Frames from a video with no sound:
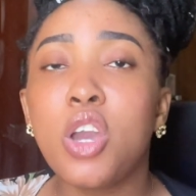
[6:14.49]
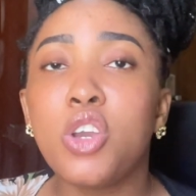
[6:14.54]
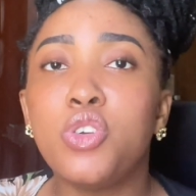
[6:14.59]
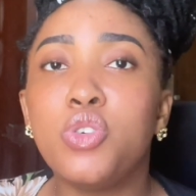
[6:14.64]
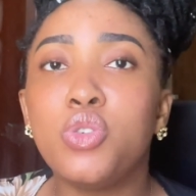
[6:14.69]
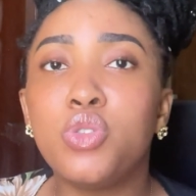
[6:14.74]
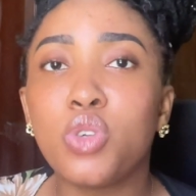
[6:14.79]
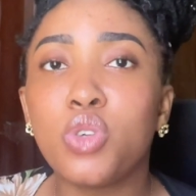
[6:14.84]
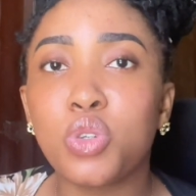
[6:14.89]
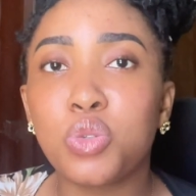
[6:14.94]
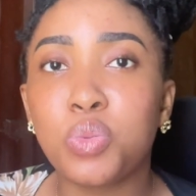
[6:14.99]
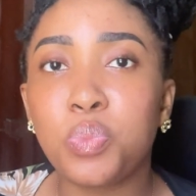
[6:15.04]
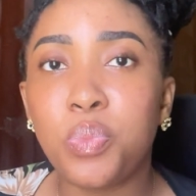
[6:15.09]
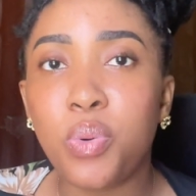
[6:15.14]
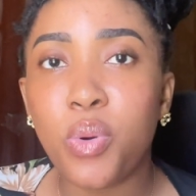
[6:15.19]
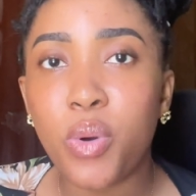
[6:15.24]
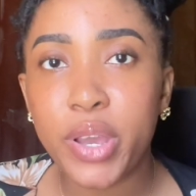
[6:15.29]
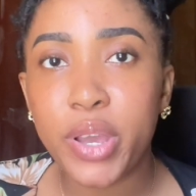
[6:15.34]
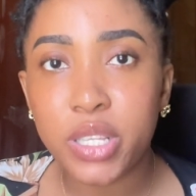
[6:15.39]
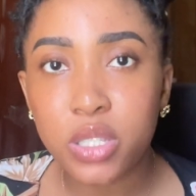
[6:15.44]
You just
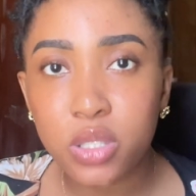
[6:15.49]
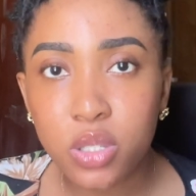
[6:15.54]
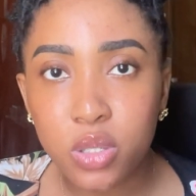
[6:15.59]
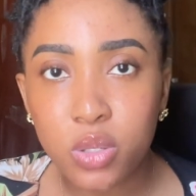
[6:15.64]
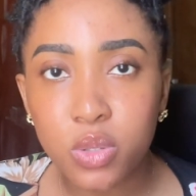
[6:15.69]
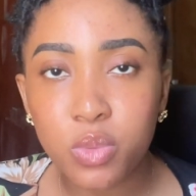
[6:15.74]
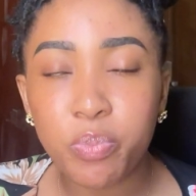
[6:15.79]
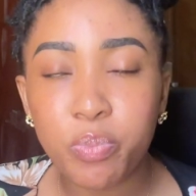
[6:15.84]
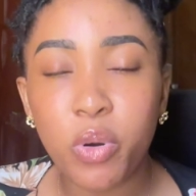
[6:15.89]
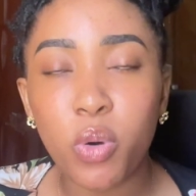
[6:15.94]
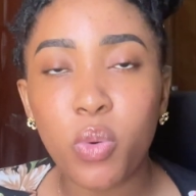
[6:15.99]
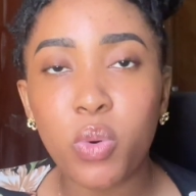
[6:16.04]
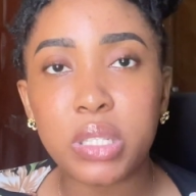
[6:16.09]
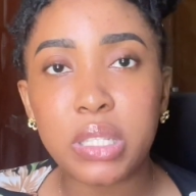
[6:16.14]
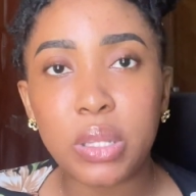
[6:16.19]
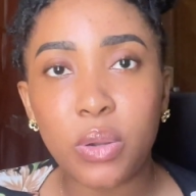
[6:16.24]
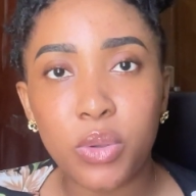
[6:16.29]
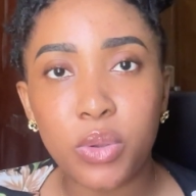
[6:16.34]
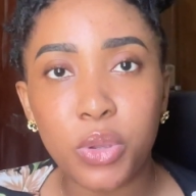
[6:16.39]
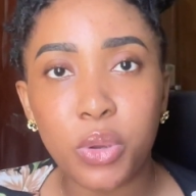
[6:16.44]
pour
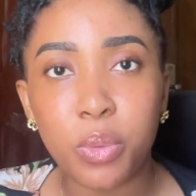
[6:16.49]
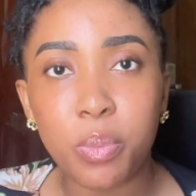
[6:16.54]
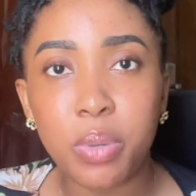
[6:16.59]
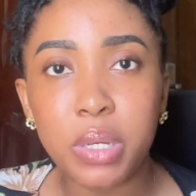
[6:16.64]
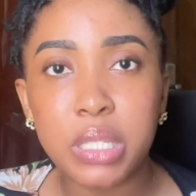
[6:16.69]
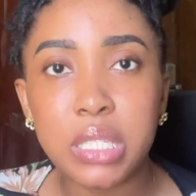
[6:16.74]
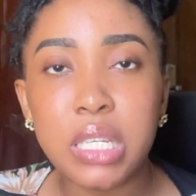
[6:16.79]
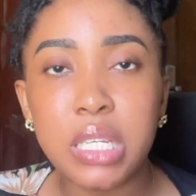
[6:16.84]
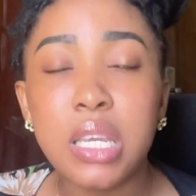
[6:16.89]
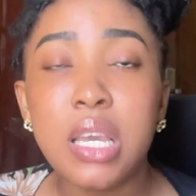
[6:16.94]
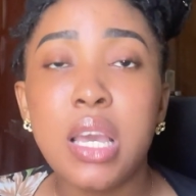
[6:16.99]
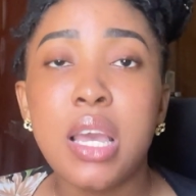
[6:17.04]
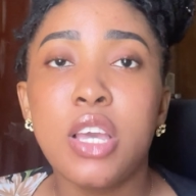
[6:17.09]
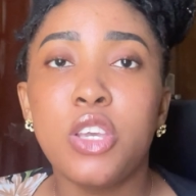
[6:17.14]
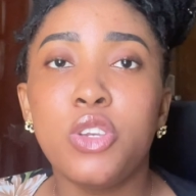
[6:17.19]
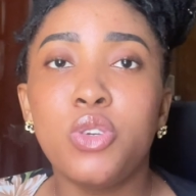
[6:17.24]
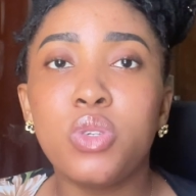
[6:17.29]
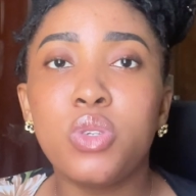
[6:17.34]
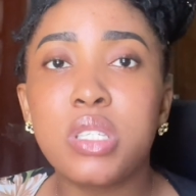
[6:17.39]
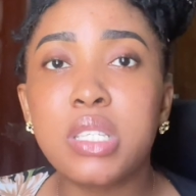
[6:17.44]
water on your body.
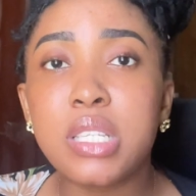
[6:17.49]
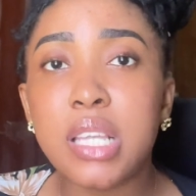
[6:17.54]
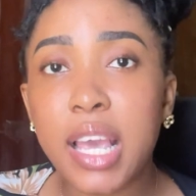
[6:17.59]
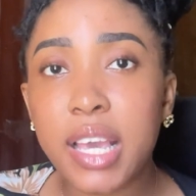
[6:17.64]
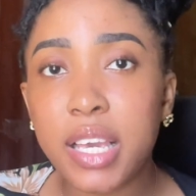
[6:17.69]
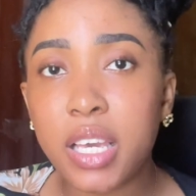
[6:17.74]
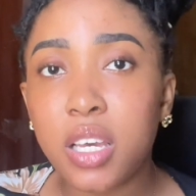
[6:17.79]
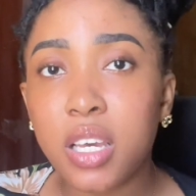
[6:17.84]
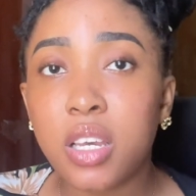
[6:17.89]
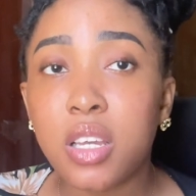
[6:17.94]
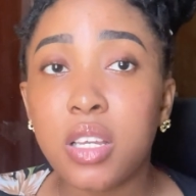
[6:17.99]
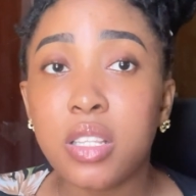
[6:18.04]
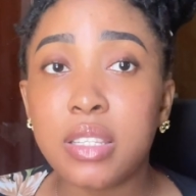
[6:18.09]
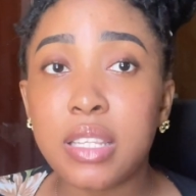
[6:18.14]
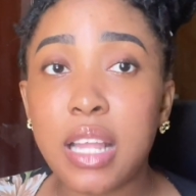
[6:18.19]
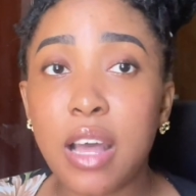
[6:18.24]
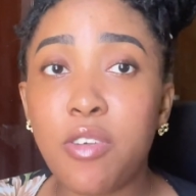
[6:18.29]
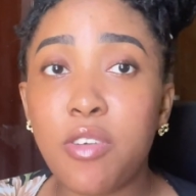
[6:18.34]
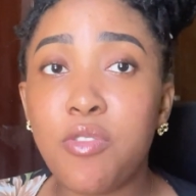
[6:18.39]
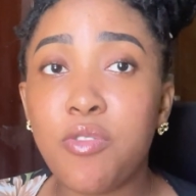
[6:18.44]
You take,
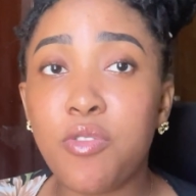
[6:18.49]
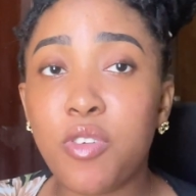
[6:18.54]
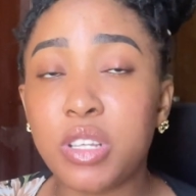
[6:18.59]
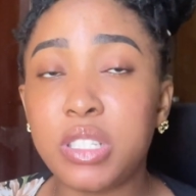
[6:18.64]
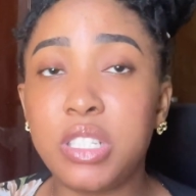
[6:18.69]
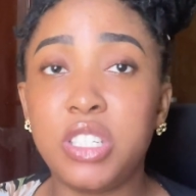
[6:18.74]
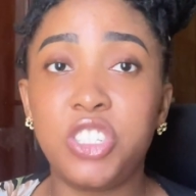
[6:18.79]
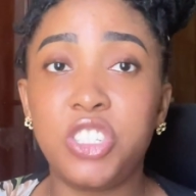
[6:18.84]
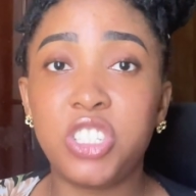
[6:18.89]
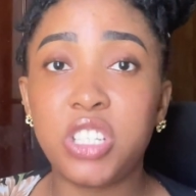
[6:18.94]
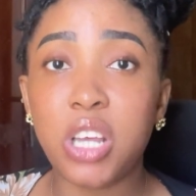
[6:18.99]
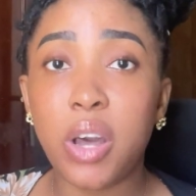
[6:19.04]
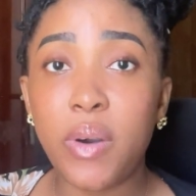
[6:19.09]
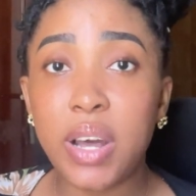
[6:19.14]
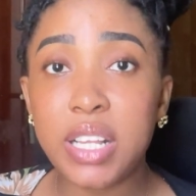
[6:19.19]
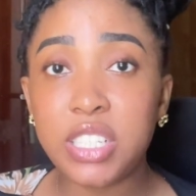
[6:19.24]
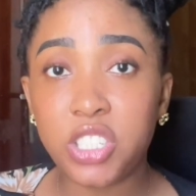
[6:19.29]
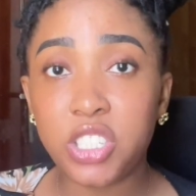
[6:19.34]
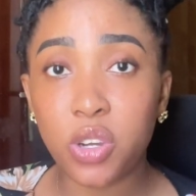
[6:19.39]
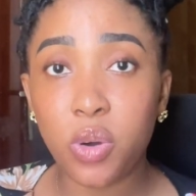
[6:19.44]
now for the
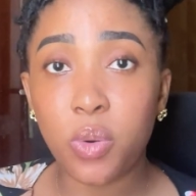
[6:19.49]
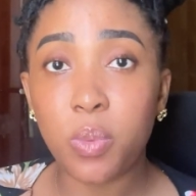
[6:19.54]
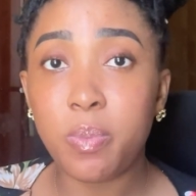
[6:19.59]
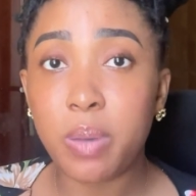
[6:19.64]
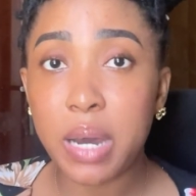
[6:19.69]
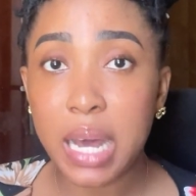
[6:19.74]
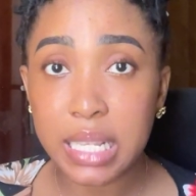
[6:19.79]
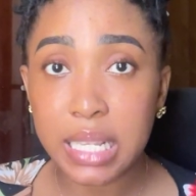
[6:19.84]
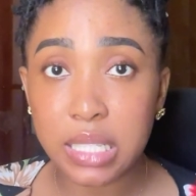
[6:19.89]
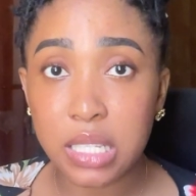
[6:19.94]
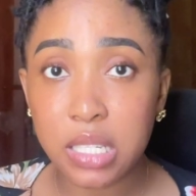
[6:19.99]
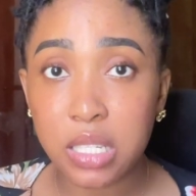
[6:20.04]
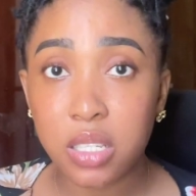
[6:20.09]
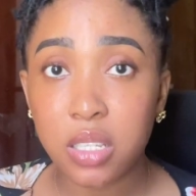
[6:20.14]
shower gel part,